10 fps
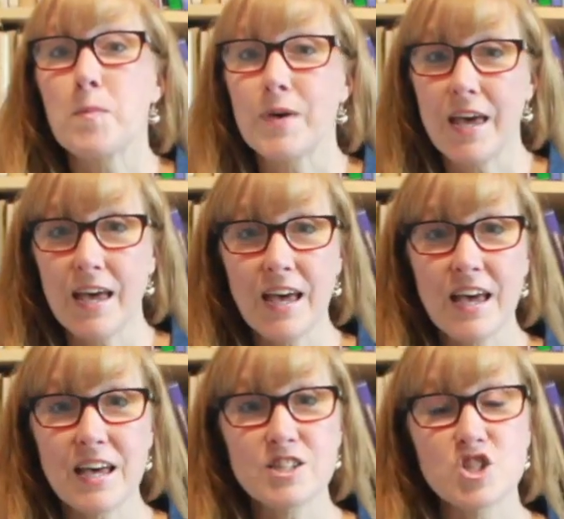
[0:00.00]

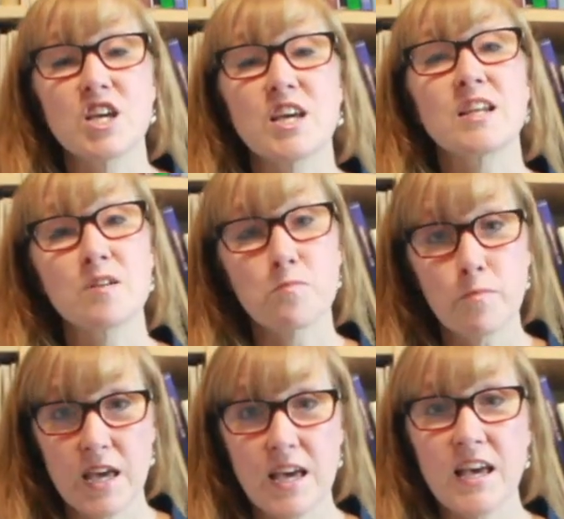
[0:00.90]
Pigeon,
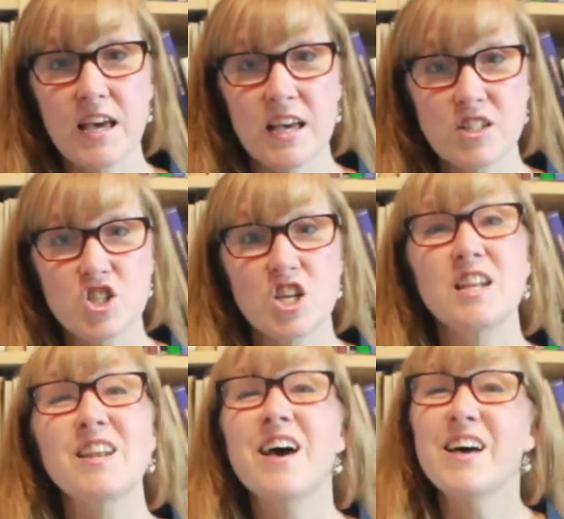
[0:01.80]

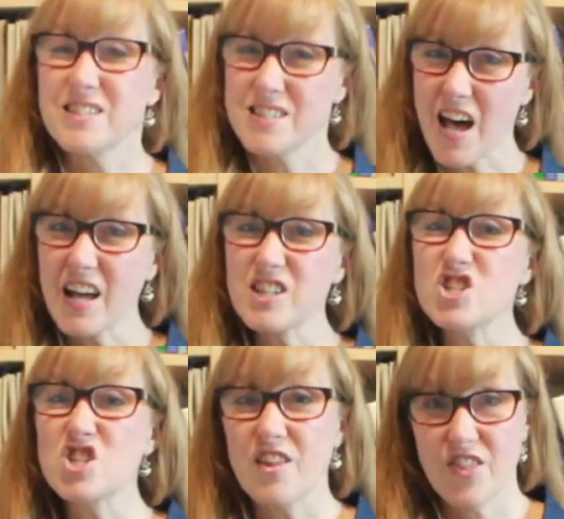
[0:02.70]
pigeon,
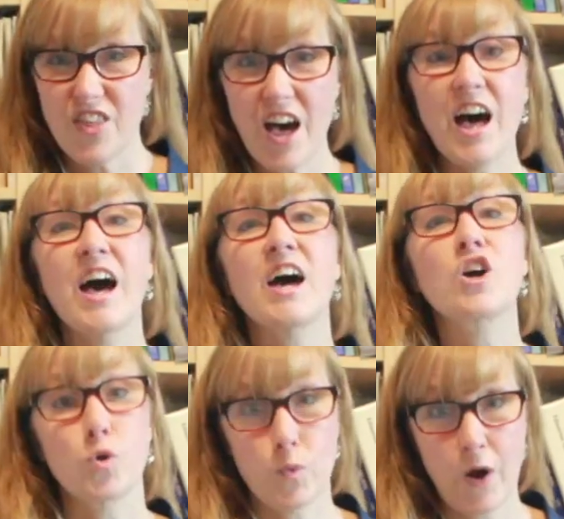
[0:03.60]
touch the
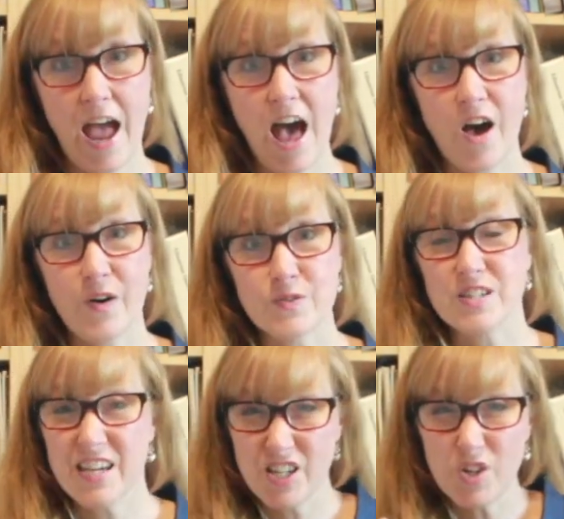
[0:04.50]
ground.
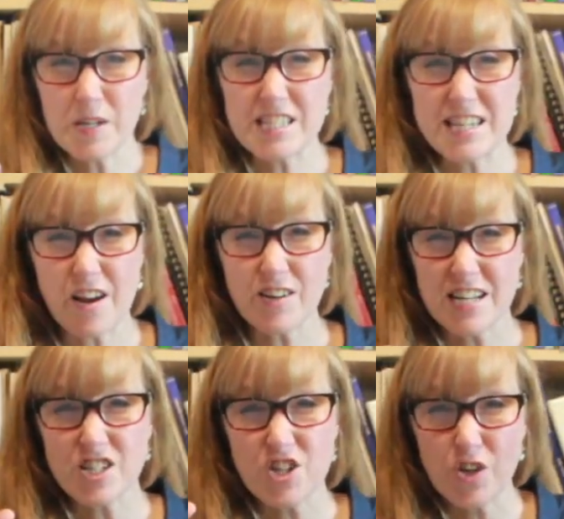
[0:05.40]
Can you reach down and
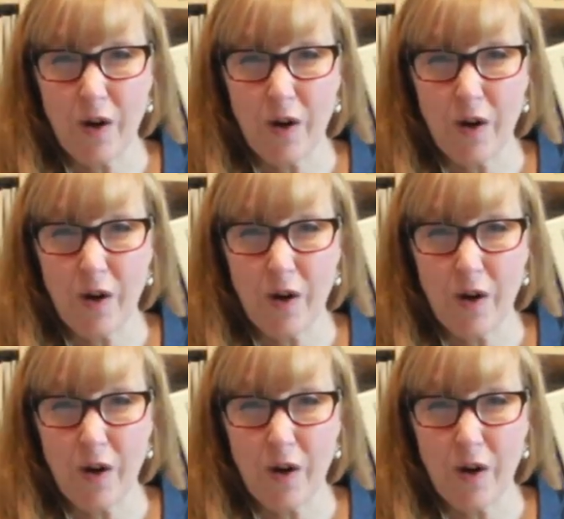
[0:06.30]
touch the